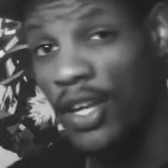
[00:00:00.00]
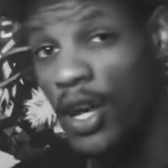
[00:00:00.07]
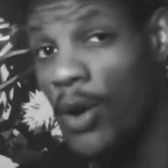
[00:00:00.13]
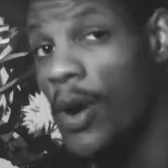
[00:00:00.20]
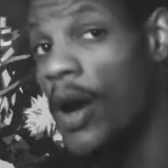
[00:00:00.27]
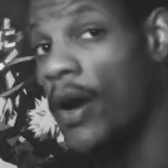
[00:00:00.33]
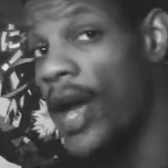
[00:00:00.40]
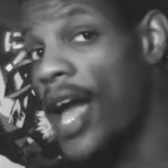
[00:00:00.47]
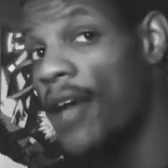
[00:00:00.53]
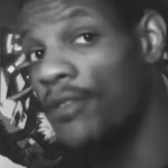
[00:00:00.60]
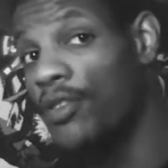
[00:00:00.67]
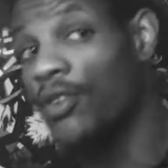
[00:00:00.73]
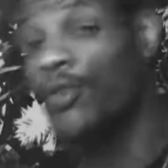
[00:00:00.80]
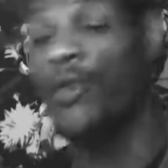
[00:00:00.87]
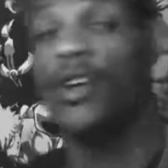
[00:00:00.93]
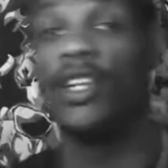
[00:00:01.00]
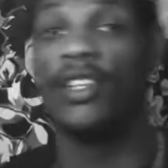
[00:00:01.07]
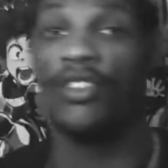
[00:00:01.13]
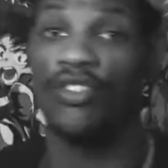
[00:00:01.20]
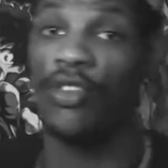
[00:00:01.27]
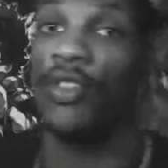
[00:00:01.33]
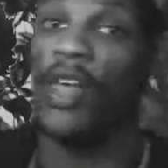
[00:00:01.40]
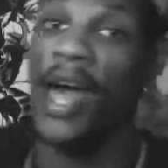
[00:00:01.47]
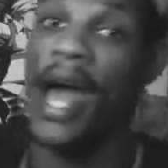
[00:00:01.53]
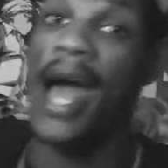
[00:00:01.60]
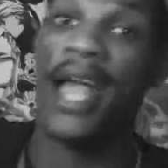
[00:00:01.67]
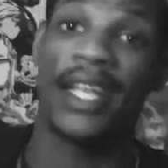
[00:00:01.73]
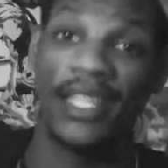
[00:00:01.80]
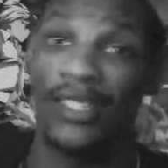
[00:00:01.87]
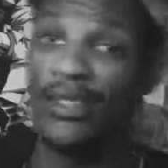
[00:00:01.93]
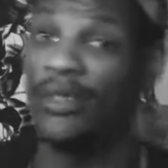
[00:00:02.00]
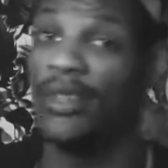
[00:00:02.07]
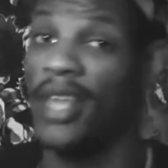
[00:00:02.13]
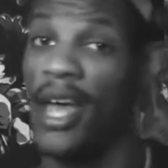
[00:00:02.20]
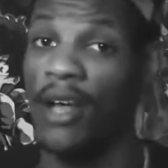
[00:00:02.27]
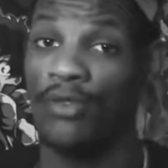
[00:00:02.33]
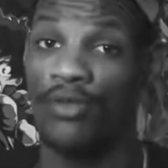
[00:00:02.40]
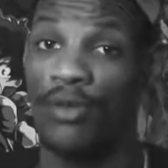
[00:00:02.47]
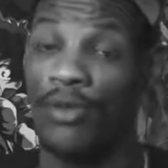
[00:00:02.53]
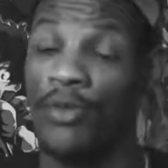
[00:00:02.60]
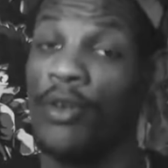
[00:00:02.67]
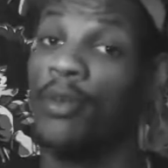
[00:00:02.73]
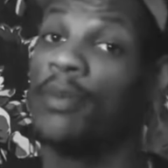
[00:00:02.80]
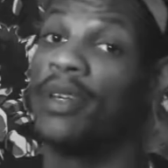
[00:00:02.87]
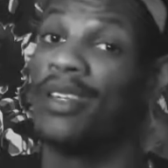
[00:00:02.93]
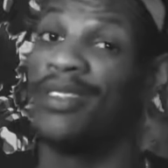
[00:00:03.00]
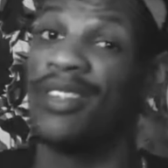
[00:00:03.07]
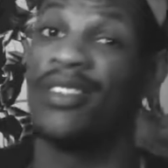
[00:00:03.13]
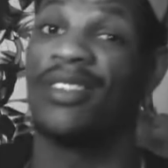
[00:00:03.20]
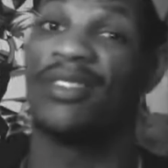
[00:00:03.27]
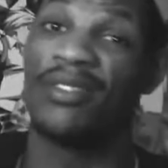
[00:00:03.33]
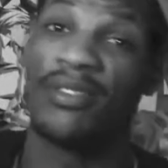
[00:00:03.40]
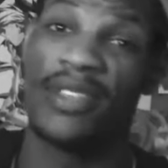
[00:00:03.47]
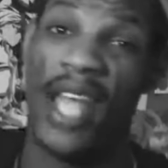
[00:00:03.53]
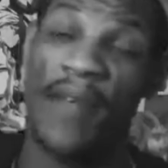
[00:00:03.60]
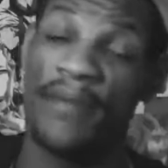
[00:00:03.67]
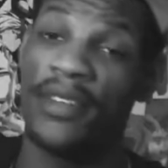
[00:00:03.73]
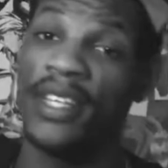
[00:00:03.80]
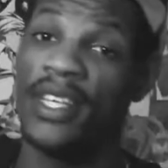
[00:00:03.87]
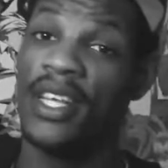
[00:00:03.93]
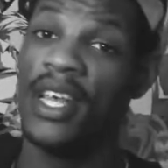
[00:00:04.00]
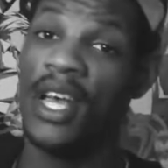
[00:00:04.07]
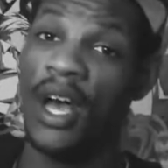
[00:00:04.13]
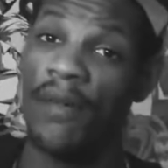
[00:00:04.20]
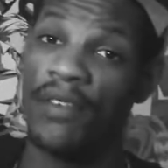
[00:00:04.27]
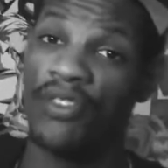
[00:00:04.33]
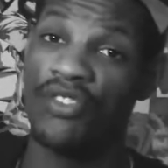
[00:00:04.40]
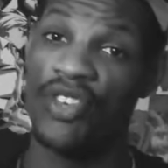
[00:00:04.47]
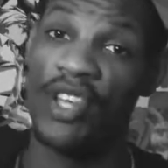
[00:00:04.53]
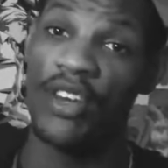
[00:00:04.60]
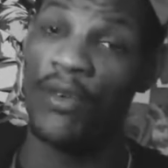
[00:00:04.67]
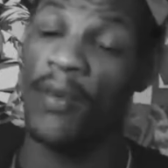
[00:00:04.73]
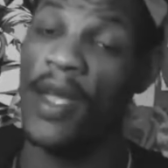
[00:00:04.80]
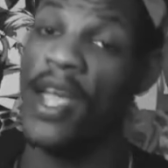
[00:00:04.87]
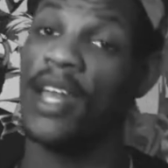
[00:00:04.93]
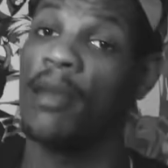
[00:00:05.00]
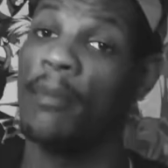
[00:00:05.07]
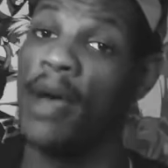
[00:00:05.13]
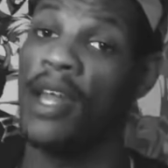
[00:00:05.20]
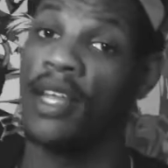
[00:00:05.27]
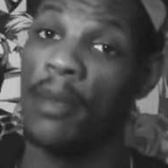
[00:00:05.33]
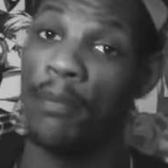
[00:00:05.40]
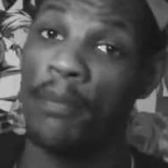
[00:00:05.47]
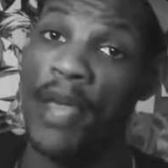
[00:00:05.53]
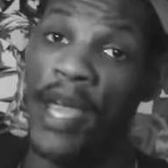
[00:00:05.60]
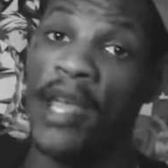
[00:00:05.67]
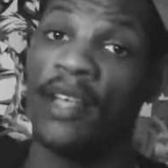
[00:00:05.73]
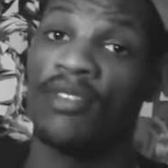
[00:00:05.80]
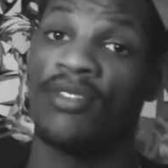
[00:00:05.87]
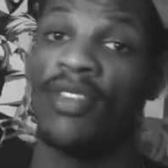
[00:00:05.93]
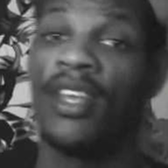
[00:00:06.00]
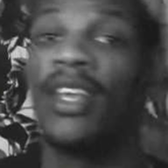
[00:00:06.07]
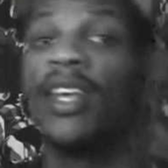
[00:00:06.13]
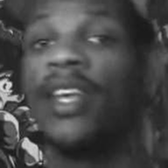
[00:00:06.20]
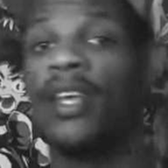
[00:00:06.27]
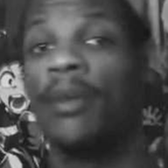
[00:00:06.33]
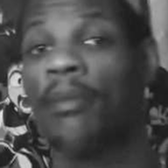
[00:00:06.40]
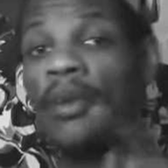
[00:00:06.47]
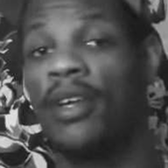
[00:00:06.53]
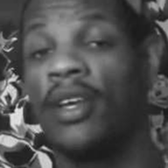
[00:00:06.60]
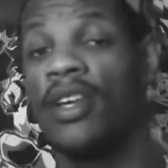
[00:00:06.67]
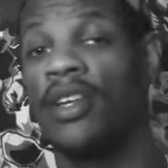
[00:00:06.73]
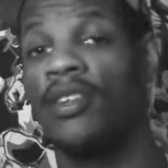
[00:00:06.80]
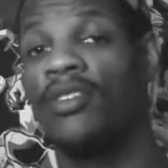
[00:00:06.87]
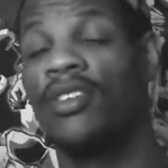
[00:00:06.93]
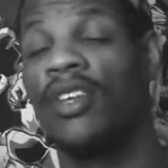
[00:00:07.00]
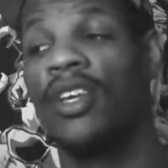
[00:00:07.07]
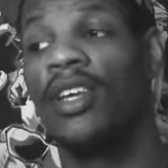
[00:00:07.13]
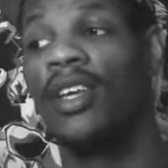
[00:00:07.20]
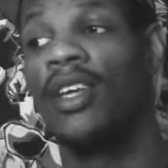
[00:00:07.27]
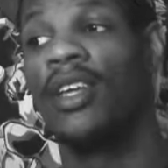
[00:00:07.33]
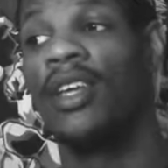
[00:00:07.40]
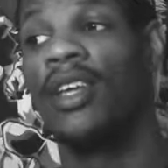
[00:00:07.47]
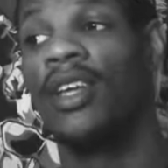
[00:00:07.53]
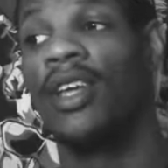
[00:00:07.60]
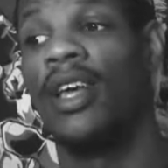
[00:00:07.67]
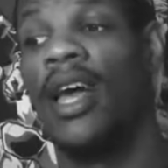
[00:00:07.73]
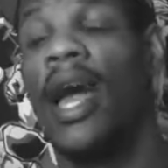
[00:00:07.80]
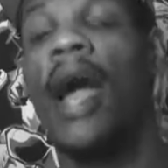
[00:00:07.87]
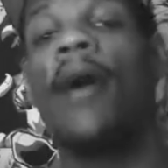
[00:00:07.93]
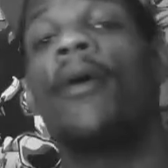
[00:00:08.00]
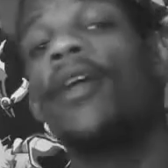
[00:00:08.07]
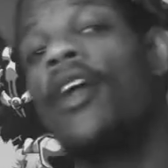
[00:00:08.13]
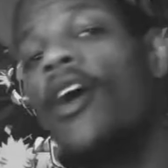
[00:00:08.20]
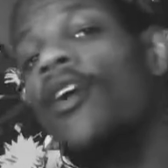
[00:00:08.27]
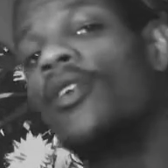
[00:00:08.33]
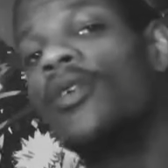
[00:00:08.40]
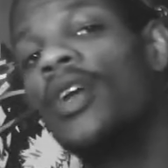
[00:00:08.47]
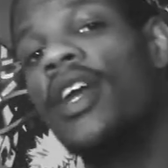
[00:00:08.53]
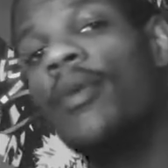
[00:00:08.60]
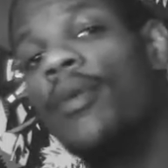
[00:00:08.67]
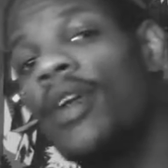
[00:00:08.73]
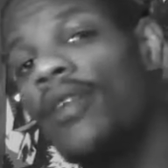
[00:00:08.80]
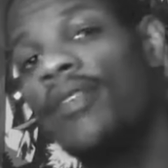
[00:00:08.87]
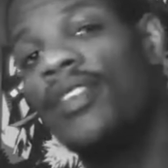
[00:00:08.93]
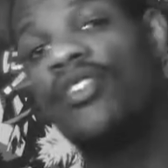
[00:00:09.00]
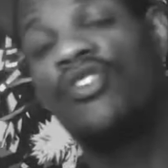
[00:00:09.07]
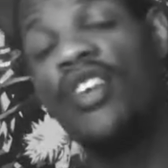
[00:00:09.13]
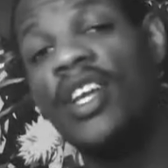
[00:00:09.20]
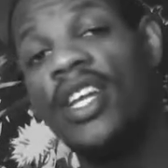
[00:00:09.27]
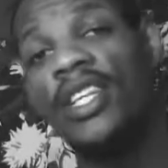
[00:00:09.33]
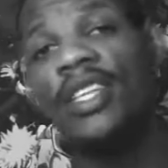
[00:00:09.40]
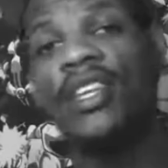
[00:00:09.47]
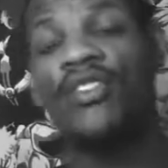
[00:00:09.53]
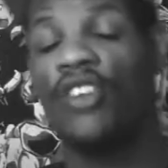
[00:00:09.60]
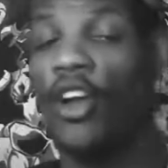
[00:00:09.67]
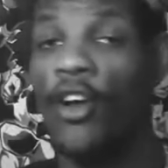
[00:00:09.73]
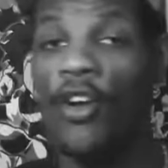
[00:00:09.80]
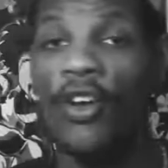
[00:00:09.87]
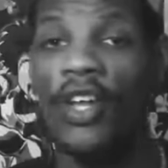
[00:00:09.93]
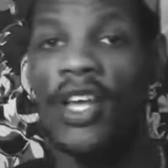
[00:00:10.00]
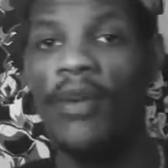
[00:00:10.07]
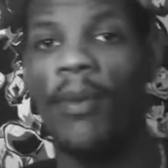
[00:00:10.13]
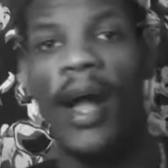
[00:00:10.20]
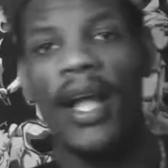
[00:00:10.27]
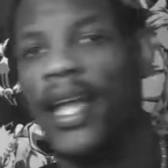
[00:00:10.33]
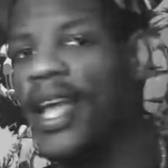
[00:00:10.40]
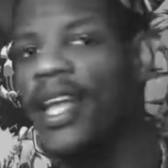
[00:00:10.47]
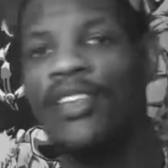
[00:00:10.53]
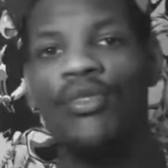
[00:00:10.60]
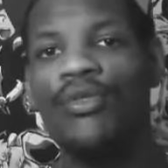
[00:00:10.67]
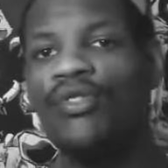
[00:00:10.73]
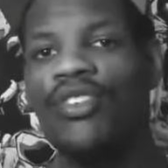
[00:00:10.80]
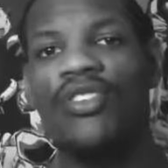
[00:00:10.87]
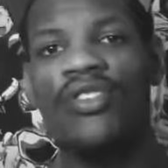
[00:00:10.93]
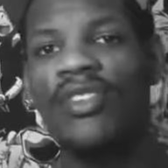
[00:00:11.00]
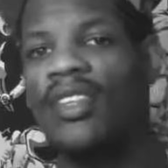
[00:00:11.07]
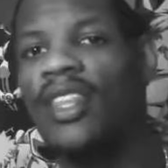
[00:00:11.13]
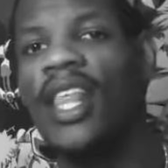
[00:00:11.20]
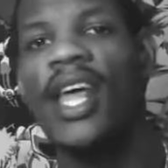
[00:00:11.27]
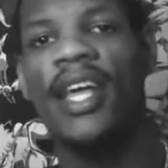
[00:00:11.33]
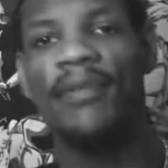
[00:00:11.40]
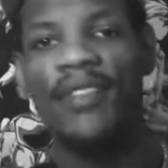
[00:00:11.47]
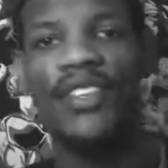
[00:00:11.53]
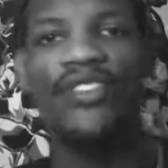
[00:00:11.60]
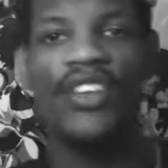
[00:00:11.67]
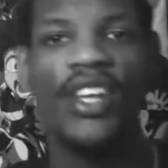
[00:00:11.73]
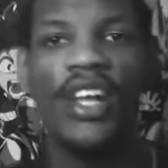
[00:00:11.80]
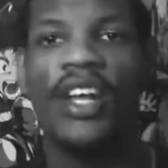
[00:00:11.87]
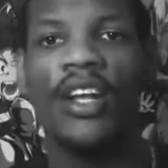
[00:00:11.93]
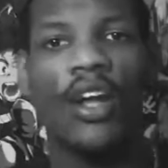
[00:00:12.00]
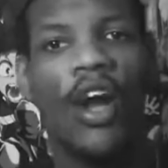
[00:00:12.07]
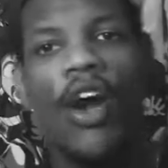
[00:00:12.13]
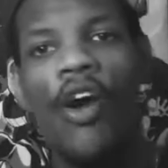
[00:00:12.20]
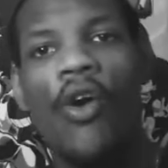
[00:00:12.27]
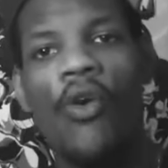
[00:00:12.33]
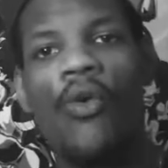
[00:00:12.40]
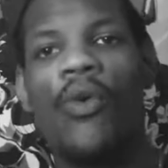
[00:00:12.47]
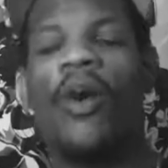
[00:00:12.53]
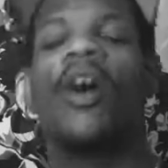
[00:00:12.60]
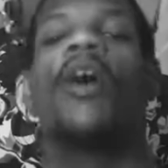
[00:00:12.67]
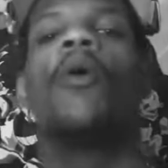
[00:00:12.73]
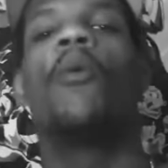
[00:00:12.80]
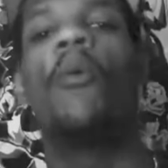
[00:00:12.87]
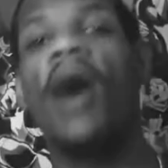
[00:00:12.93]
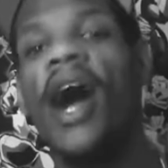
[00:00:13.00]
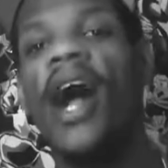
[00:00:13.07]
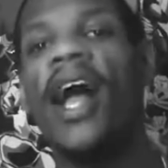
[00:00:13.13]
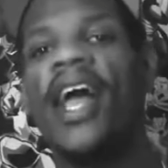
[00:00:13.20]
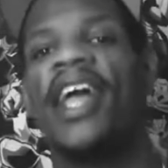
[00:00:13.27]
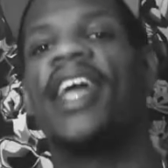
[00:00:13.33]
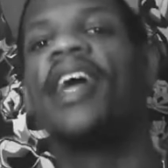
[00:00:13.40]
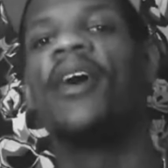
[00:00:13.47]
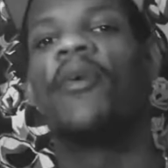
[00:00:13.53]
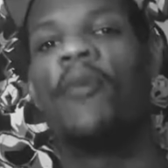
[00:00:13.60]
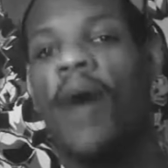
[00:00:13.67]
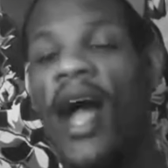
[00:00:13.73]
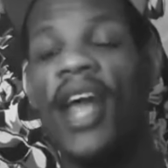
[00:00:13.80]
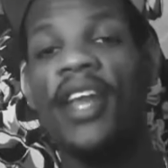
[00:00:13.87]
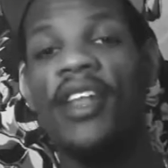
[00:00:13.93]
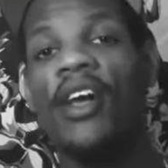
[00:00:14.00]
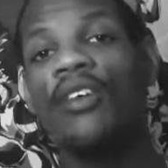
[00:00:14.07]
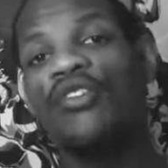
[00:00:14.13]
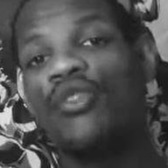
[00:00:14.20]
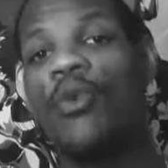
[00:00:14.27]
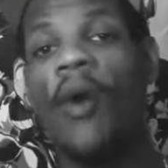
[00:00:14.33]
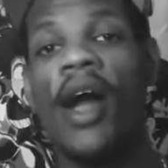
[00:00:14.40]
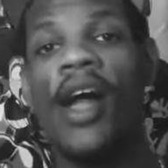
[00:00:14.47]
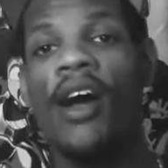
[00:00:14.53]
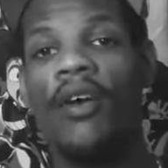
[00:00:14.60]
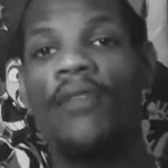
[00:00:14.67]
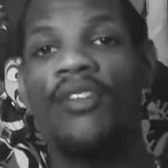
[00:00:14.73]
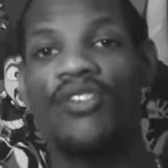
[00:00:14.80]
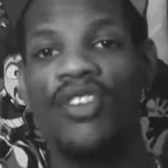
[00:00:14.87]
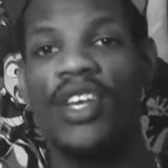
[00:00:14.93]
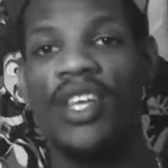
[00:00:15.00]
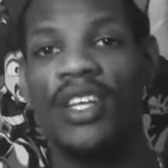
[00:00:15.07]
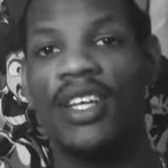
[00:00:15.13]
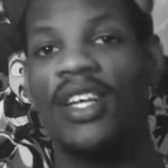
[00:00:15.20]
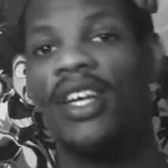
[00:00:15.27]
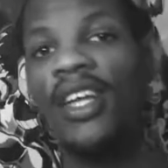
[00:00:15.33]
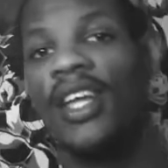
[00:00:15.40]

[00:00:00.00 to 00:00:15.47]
to go out after Krillin so that I can do the outro theory, because this is definitely a Vegeta rant and I'm about to get pissed. Because how are y'all gonna get rid of Vegeta this early? Why can't you just let Vegeta go? Why? Why do y'all squat on Vegeta?